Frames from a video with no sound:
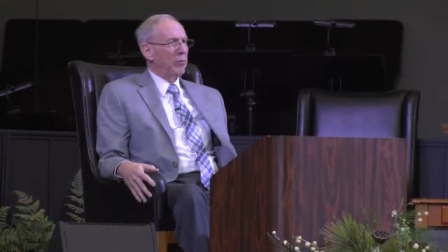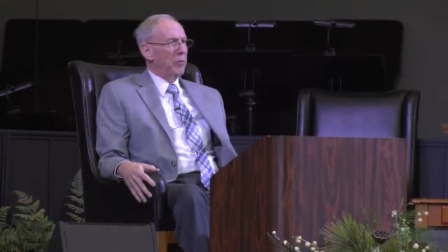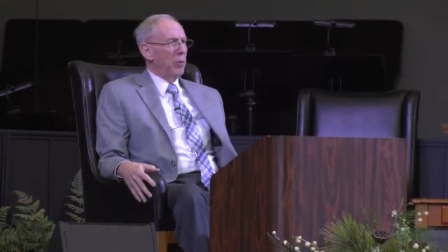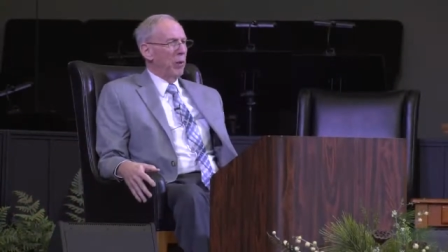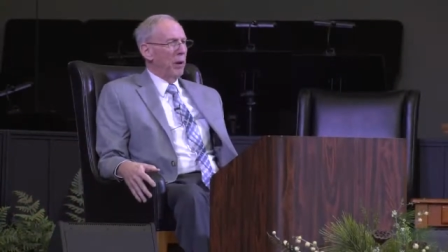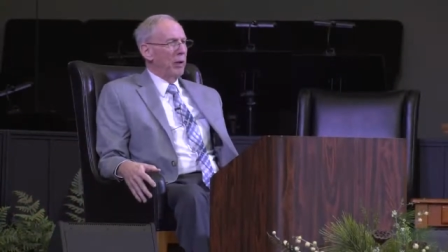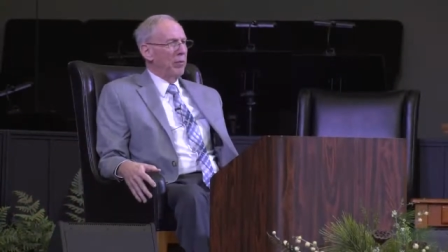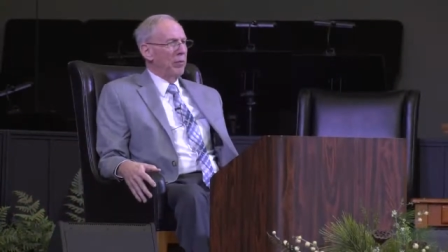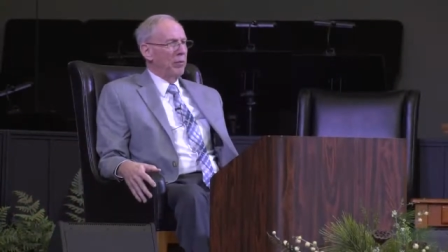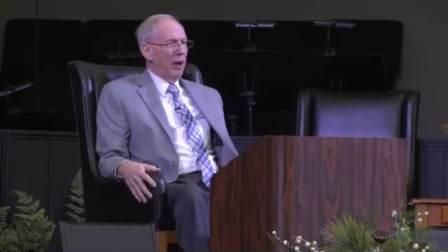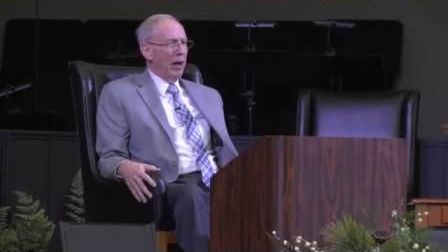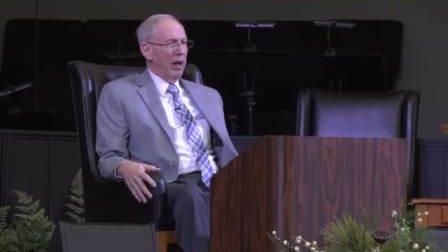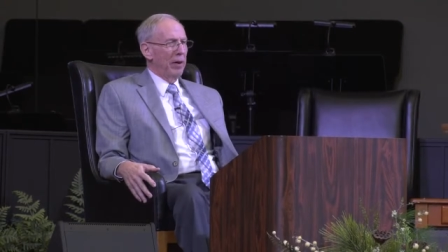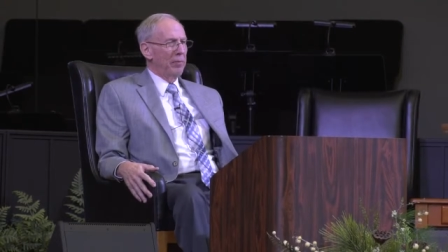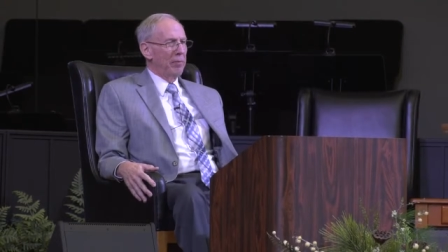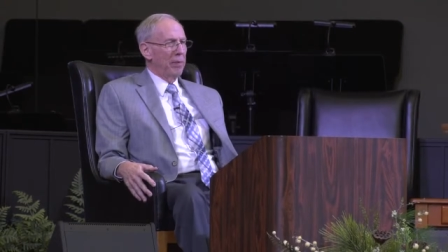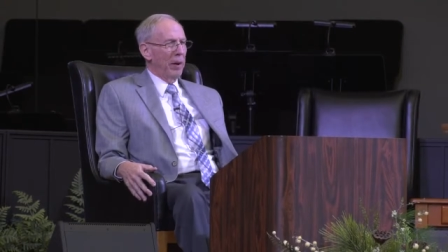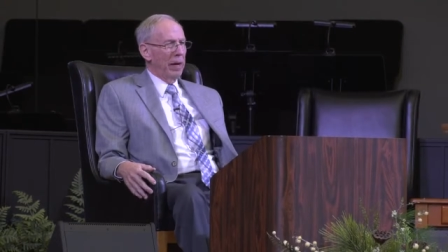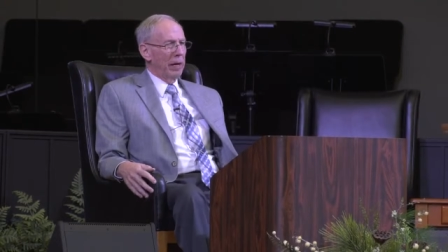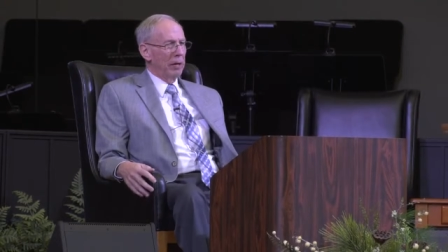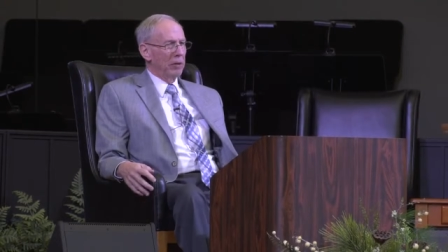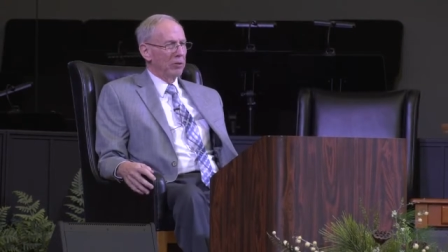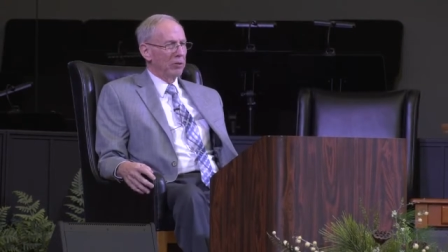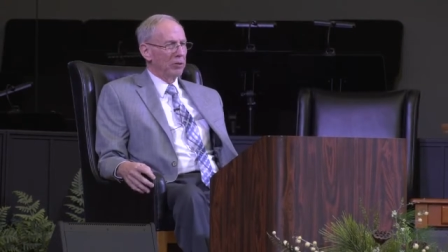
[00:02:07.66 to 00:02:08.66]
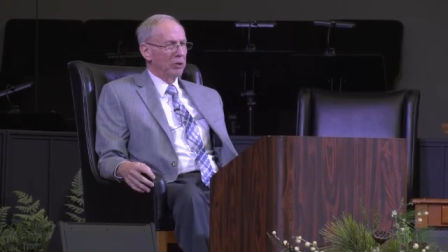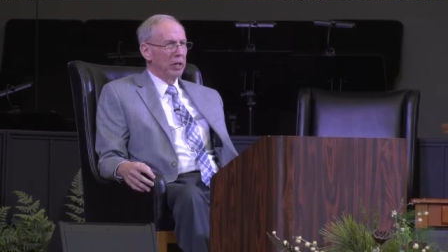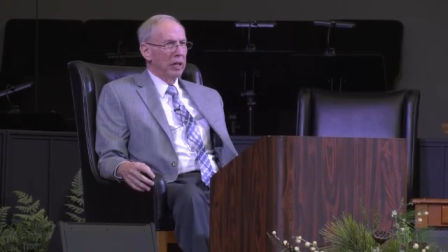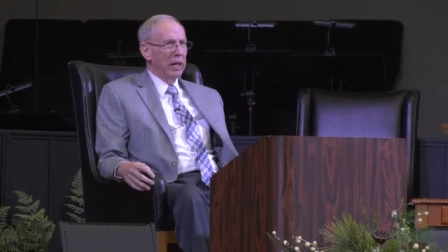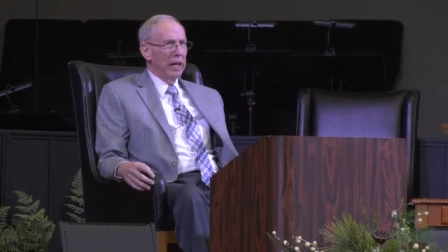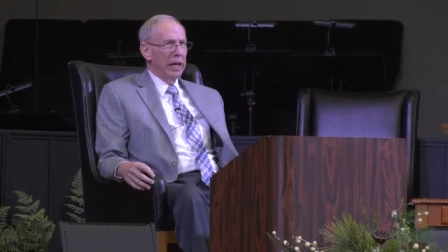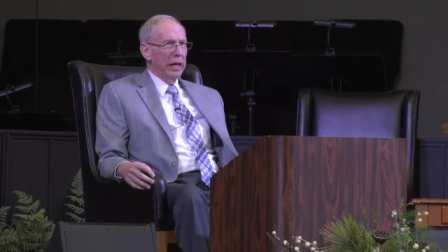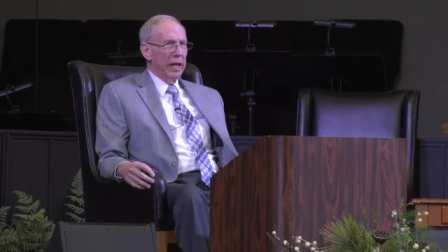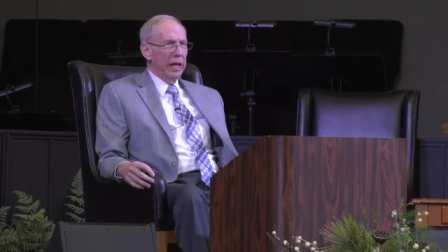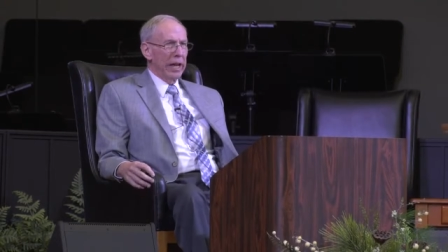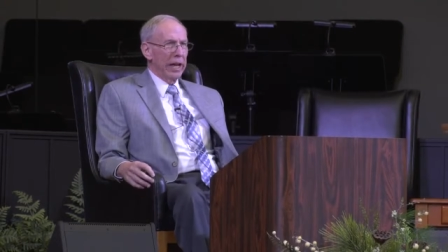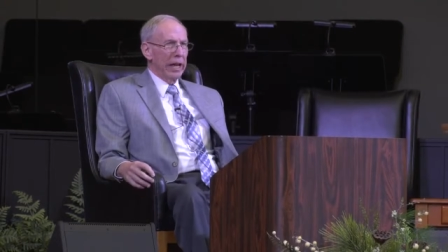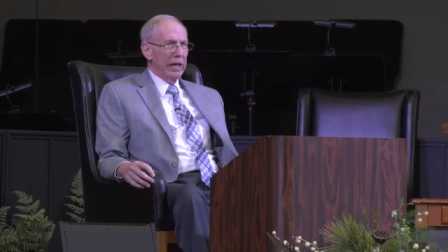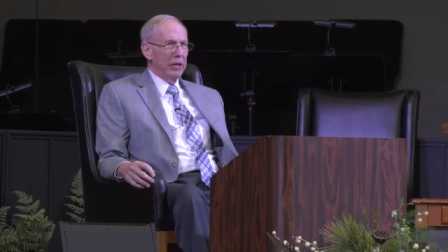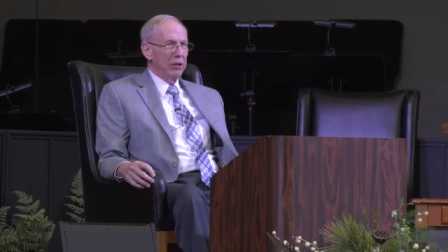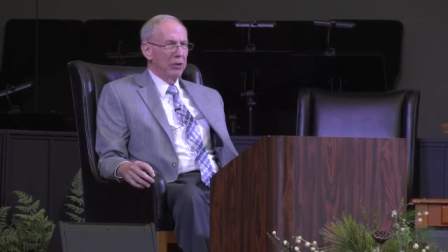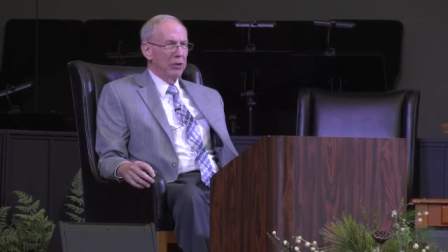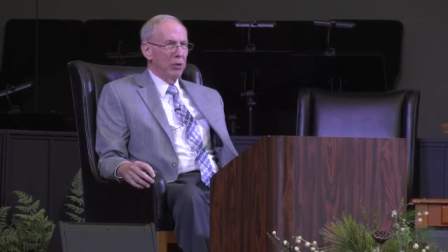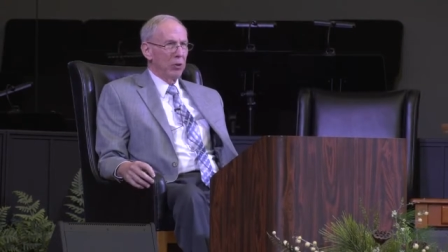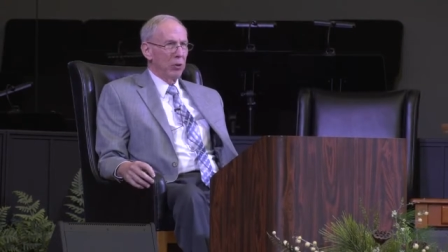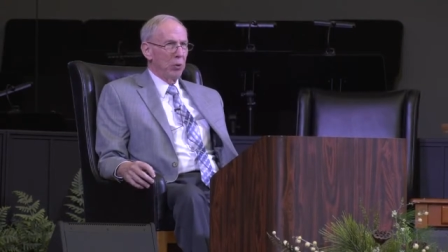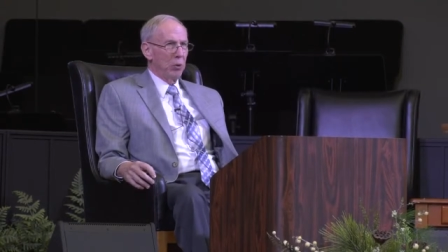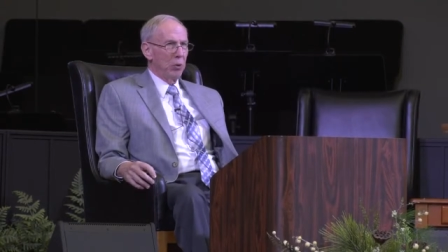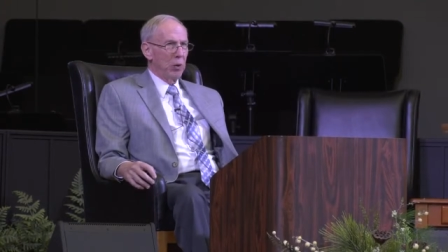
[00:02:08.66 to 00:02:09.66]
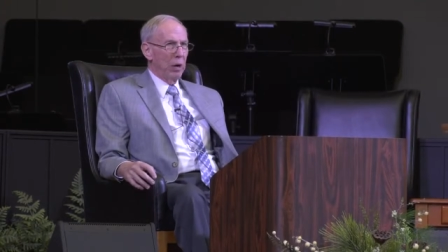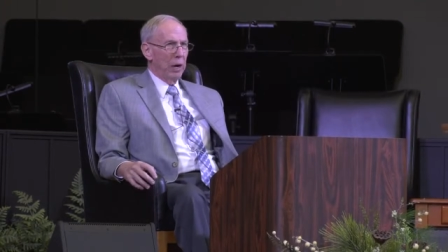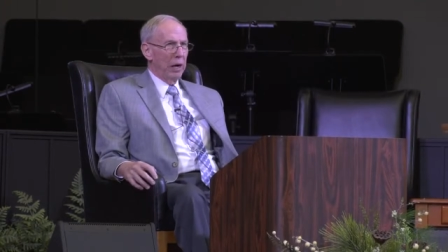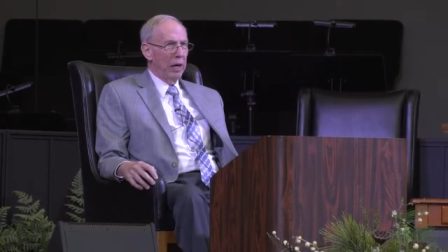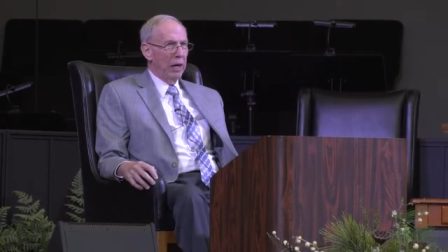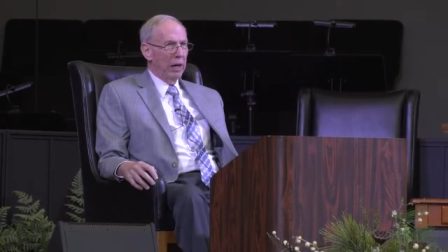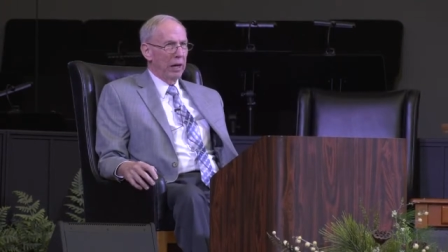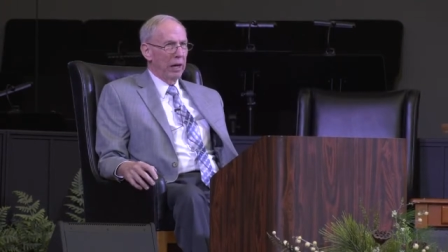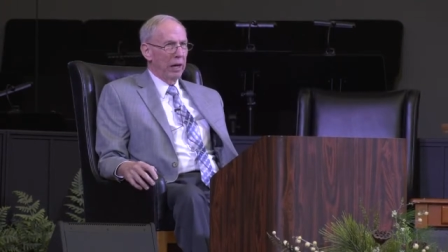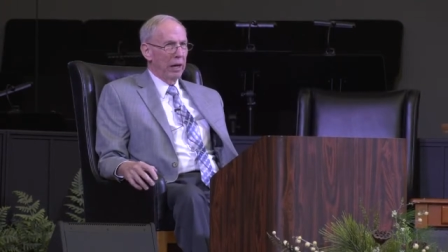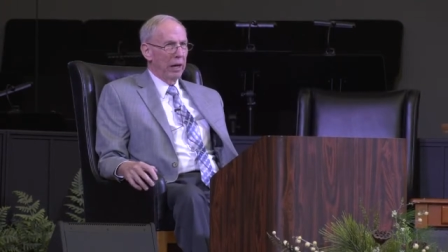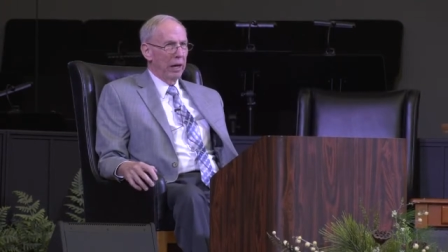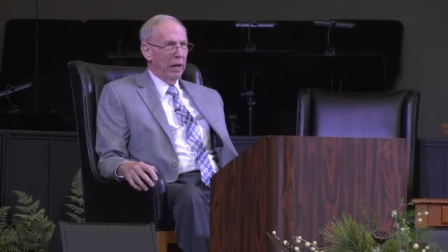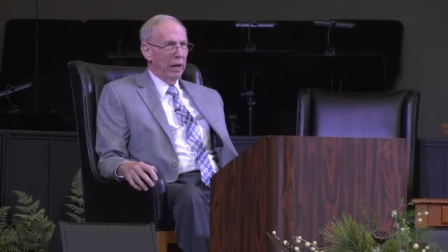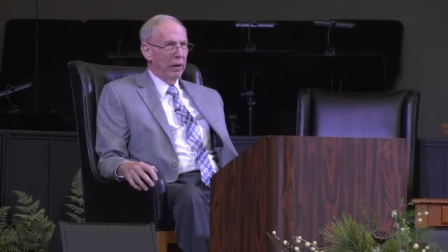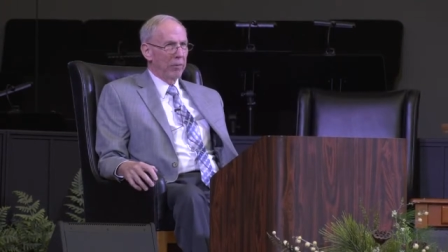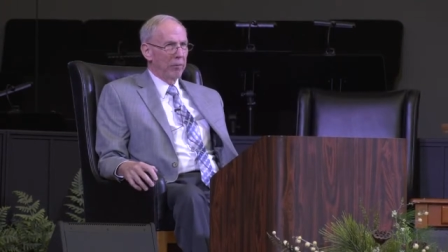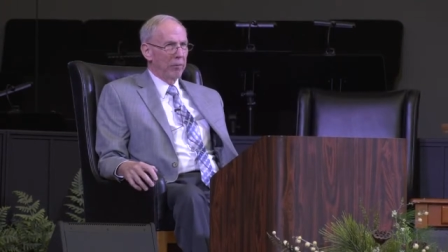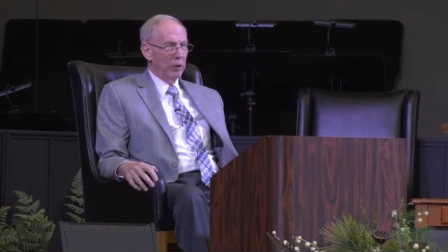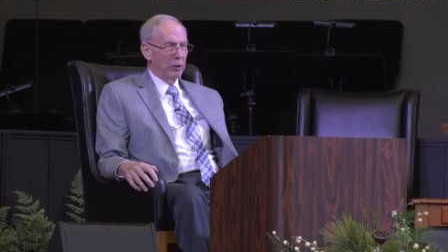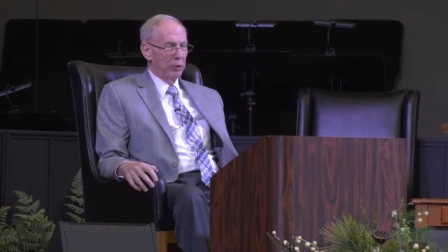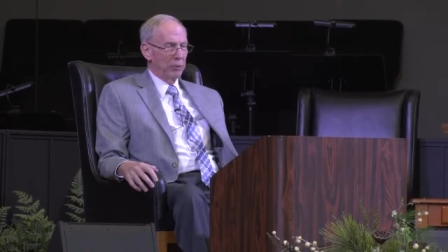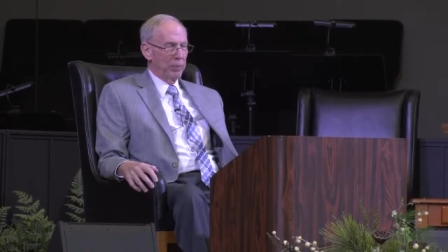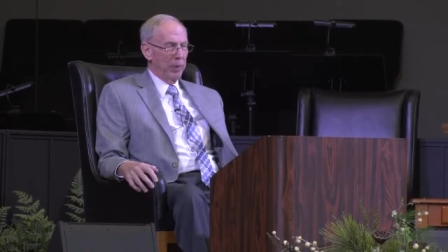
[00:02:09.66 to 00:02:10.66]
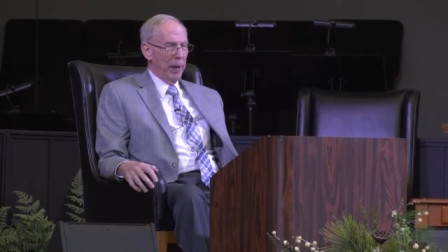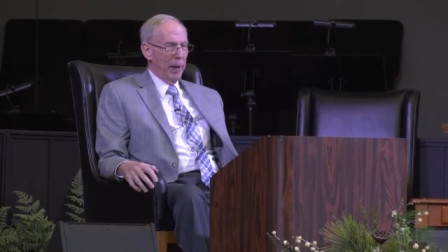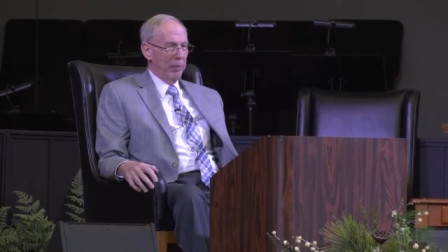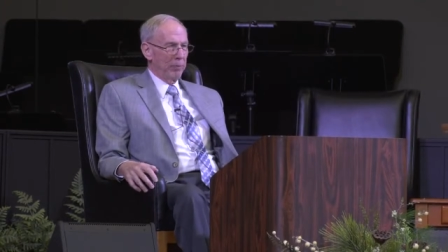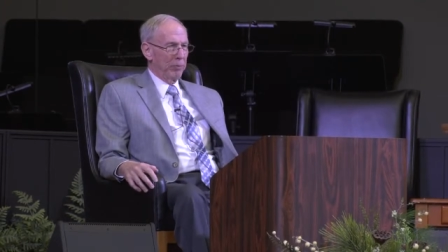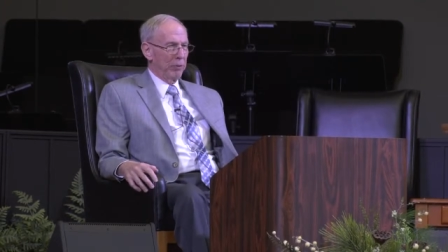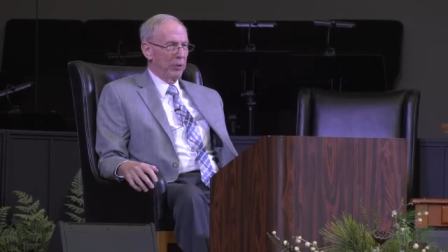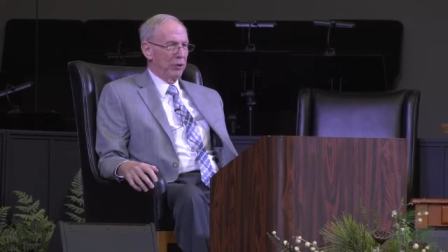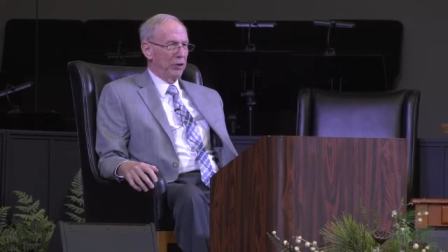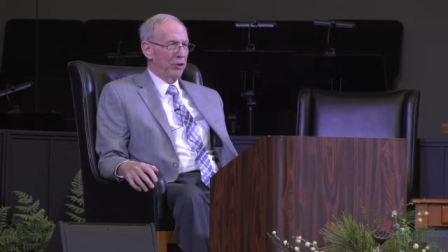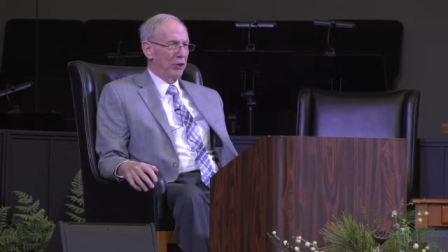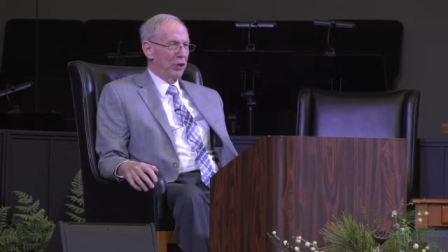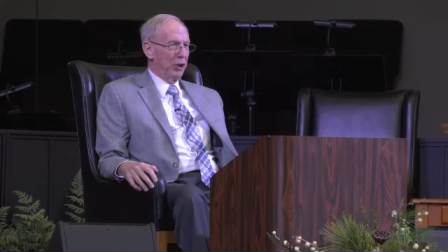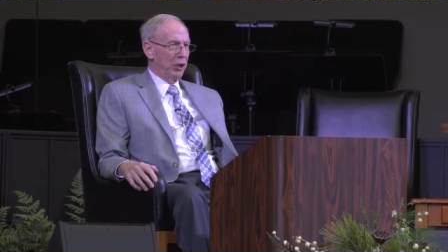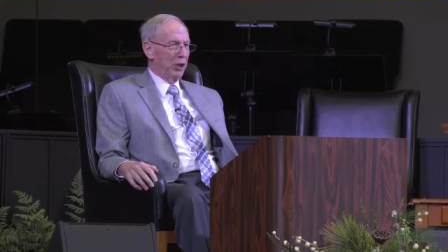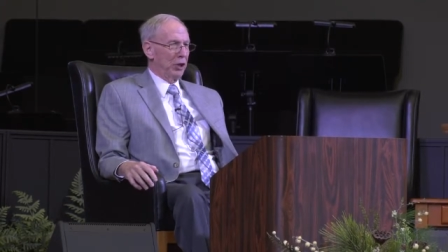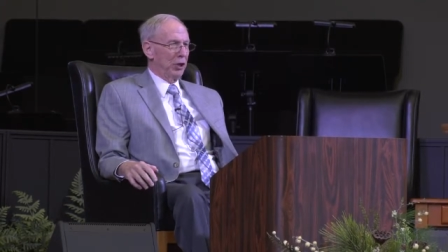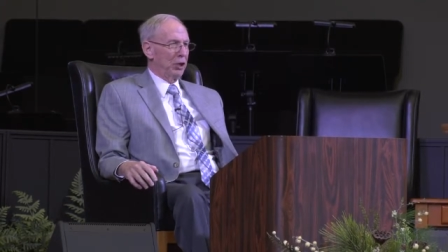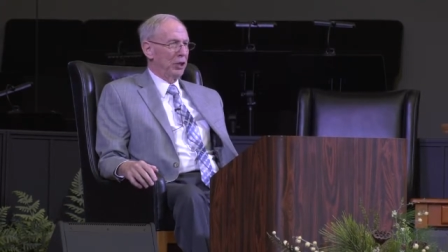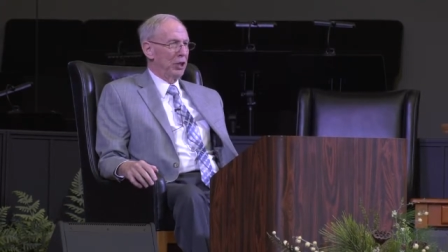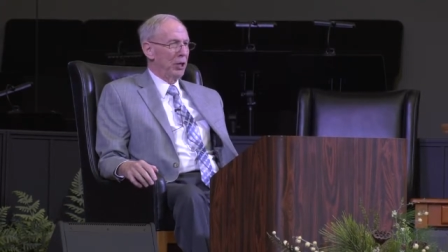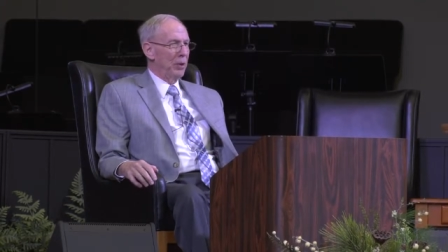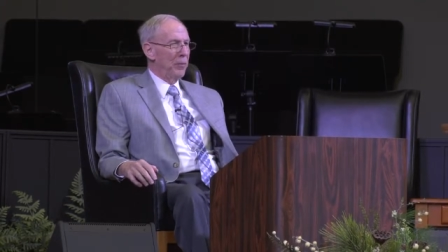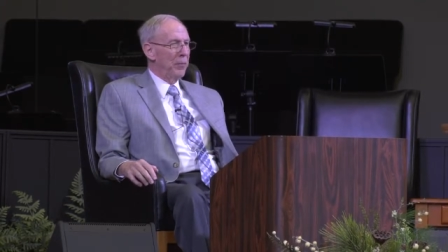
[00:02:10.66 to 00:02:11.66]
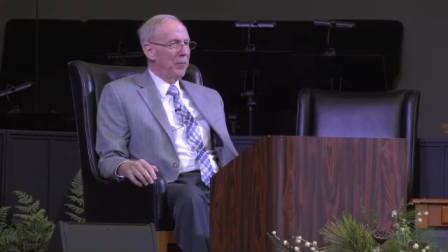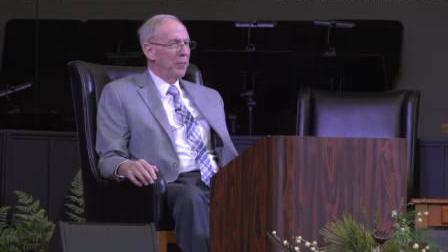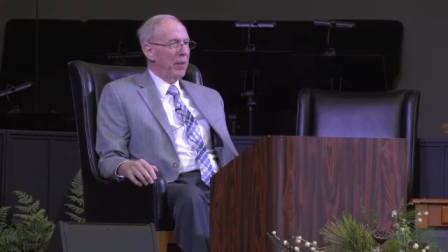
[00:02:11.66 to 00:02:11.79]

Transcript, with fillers: twenty-five miles into uh, uh, First Baptist Church.